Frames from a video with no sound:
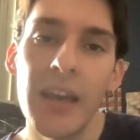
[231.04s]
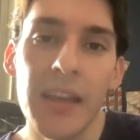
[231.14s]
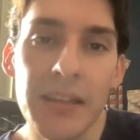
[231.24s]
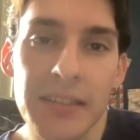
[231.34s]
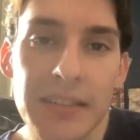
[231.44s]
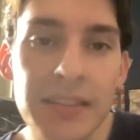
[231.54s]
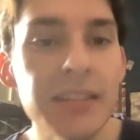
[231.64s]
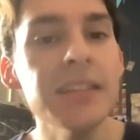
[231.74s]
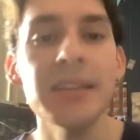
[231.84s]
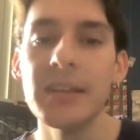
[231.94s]
and
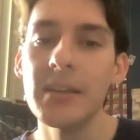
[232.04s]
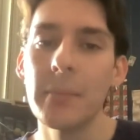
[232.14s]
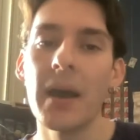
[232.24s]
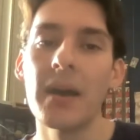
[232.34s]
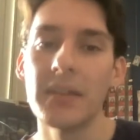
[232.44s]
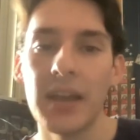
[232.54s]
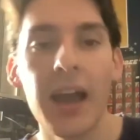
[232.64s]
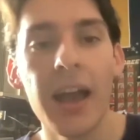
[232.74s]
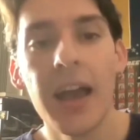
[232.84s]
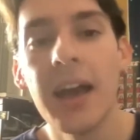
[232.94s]
see about
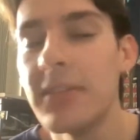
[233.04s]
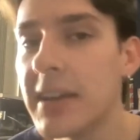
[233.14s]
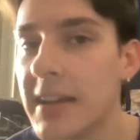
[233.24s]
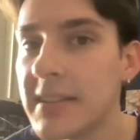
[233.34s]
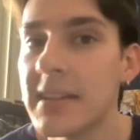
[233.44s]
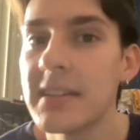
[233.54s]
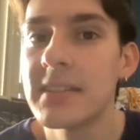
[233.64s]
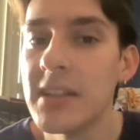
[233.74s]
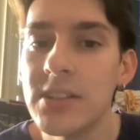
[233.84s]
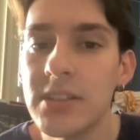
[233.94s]
having it as an
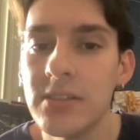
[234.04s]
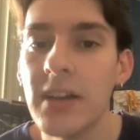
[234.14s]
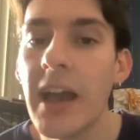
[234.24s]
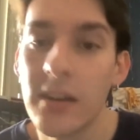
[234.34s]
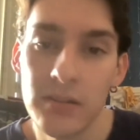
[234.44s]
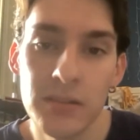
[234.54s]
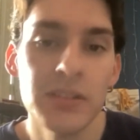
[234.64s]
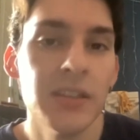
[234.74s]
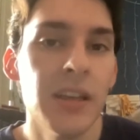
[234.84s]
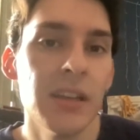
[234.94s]
extension or add-on
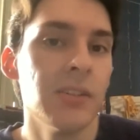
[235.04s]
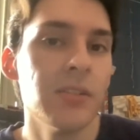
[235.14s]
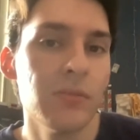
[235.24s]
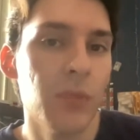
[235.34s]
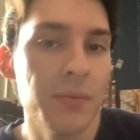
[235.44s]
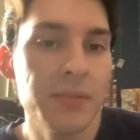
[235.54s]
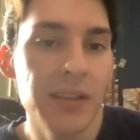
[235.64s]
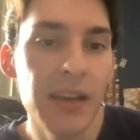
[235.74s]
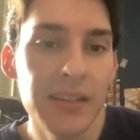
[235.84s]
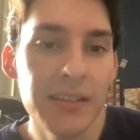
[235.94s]
to their
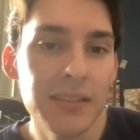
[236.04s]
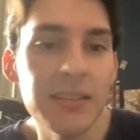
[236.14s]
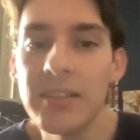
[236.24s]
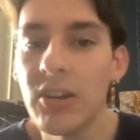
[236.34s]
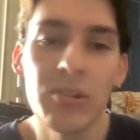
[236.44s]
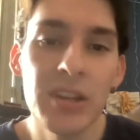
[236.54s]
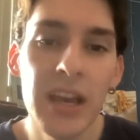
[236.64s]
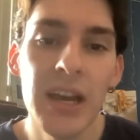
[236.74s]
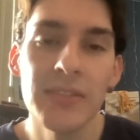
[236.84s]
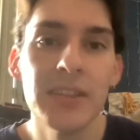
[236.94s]
website since they already
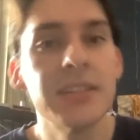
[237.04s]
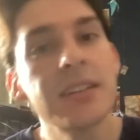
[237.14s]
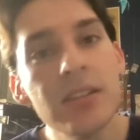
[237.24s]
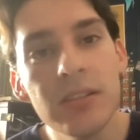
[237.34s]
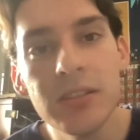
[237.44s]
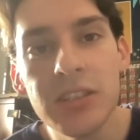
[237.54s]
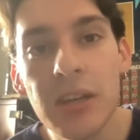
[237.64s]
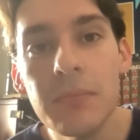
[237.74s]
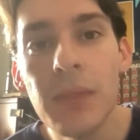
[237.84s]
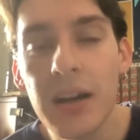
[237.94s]
have the
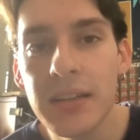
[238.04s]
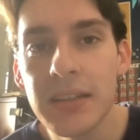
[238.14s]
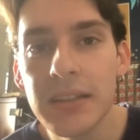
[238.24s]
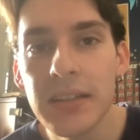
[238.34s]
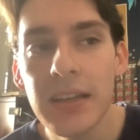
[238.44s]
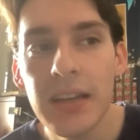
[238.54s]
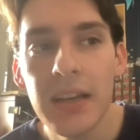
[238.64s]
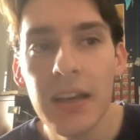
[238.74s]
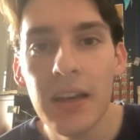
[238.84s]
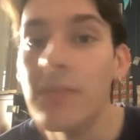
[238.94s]
technology and market
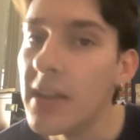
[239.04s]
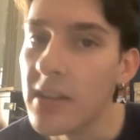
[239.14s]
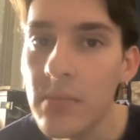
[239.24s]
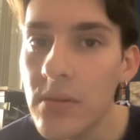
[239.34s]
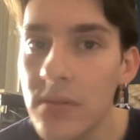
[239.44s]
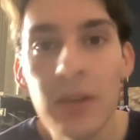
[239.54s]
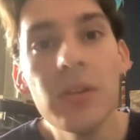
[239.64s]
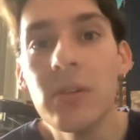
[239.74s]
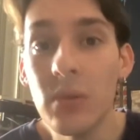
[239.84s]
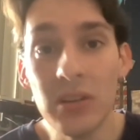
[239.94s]
available that
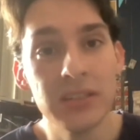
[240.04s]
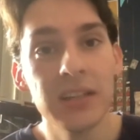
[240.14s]
we would want to